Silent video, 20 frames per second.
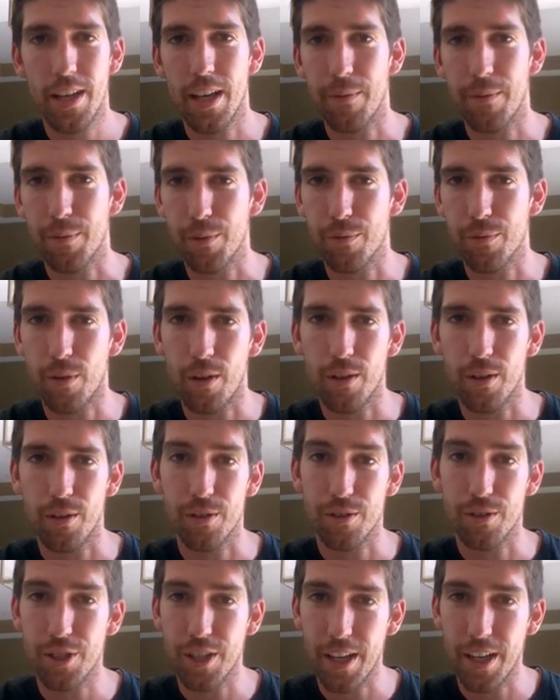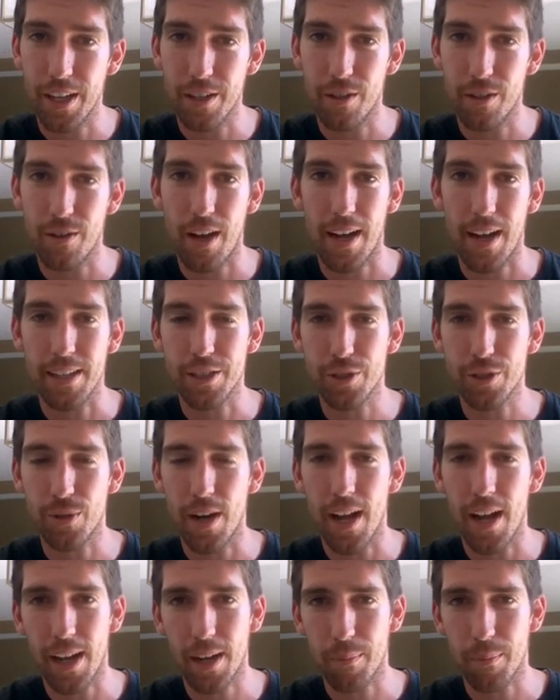If you follow the channel, I
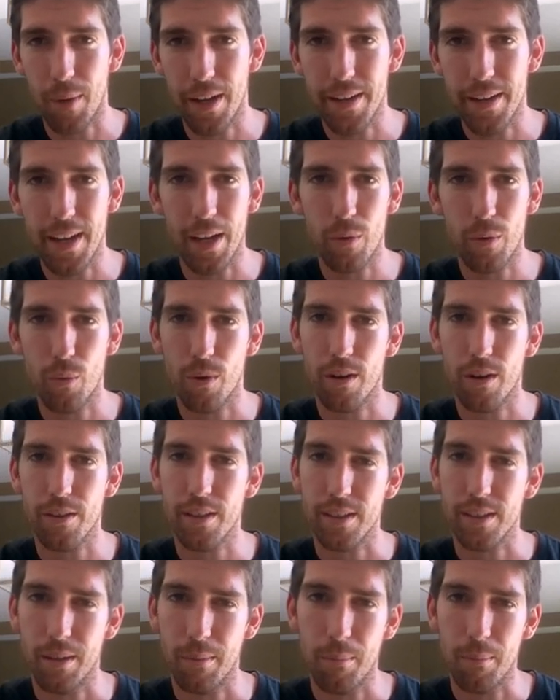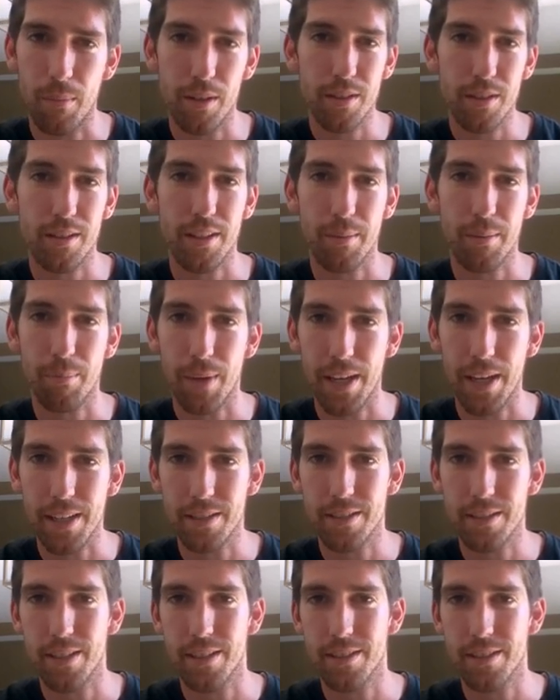track my net worth on a monthly
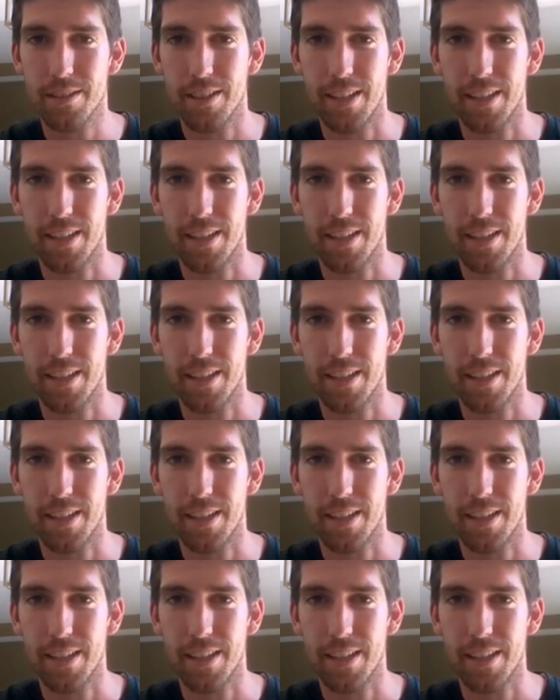basis,